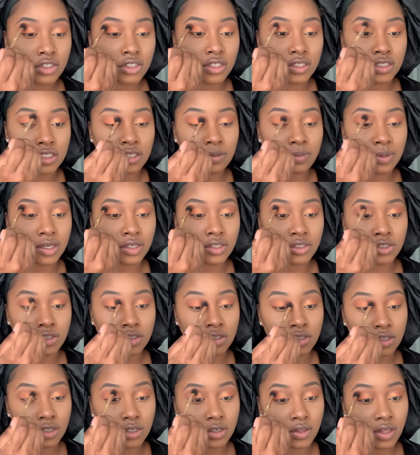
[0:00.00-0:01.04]
just to make
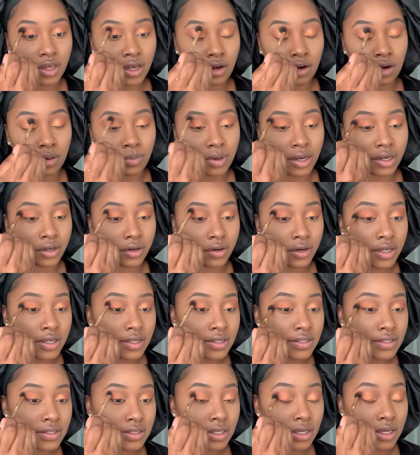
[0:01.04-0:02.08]
sure that, or my
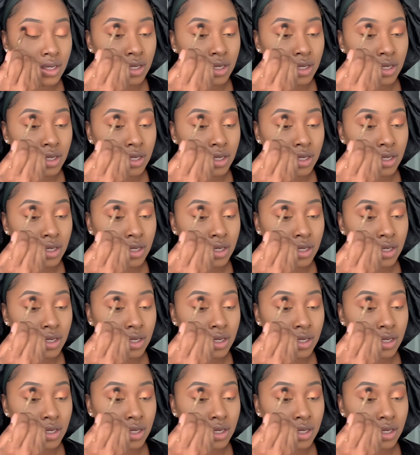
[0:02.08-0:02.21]
crease,